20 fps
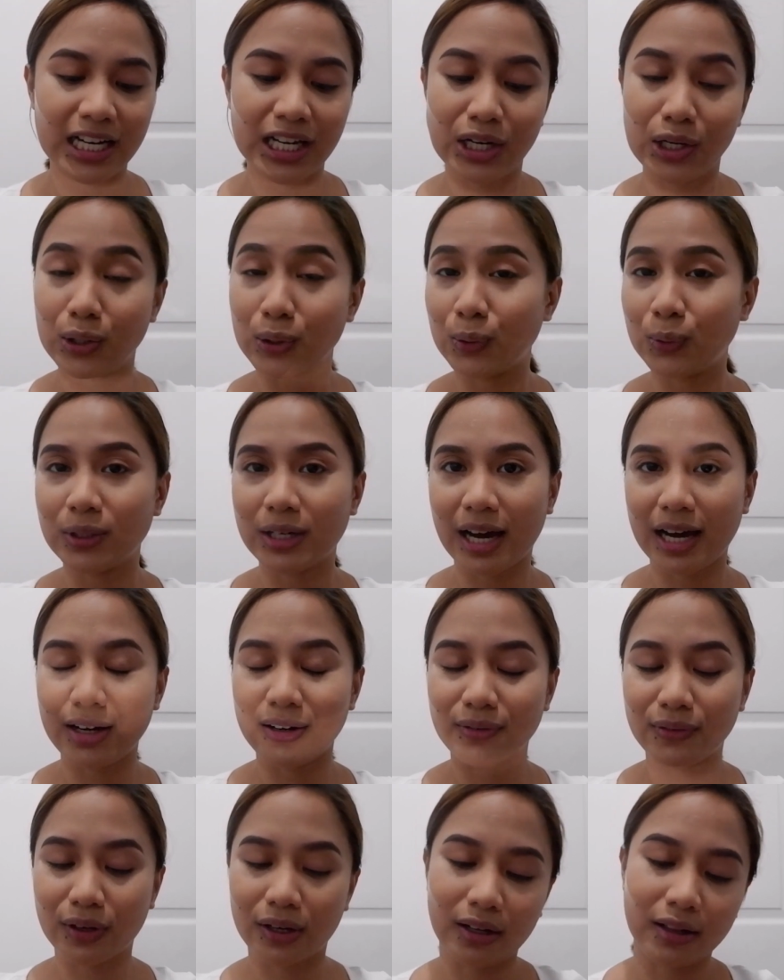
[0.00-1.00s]
nude kind
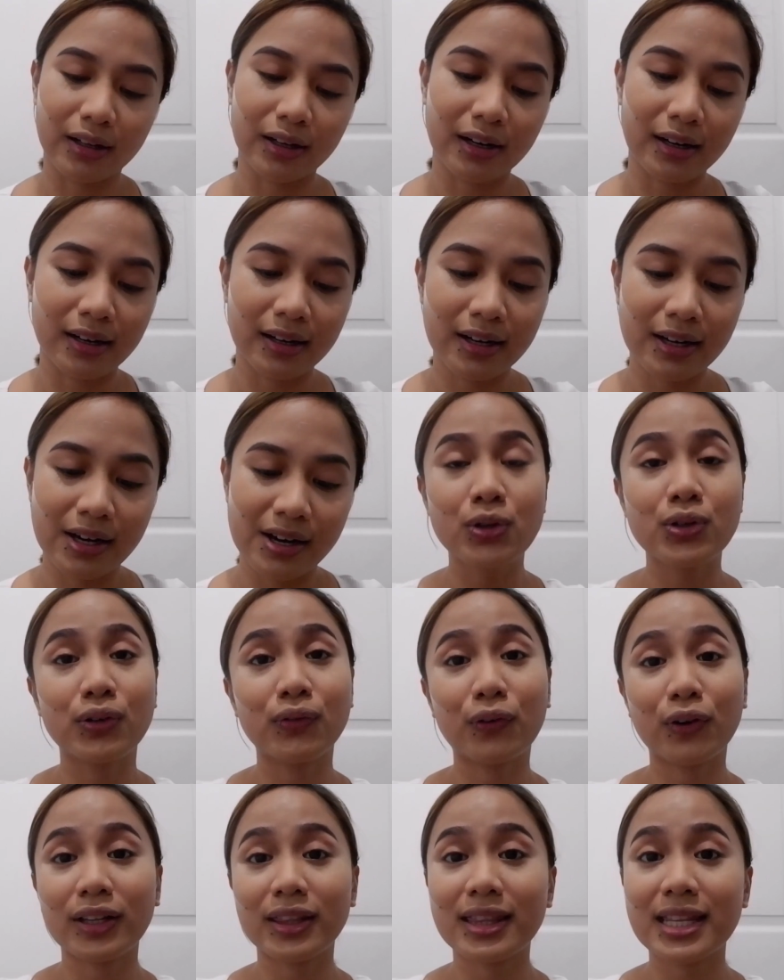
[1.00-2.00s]
of color. So
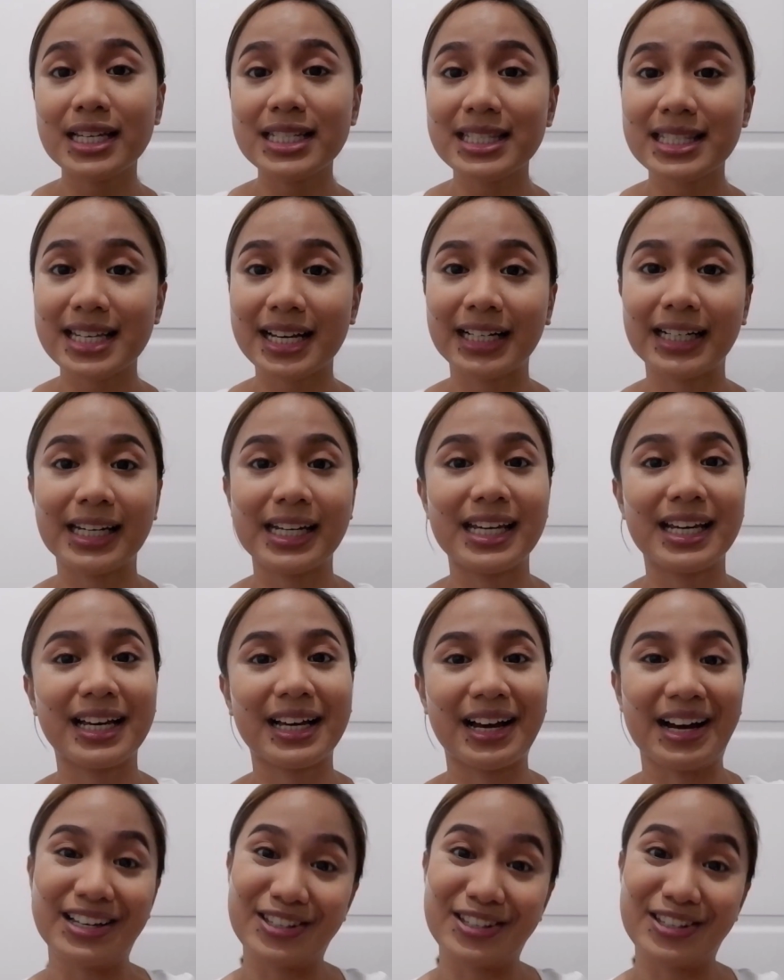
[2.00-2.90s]
for this technique,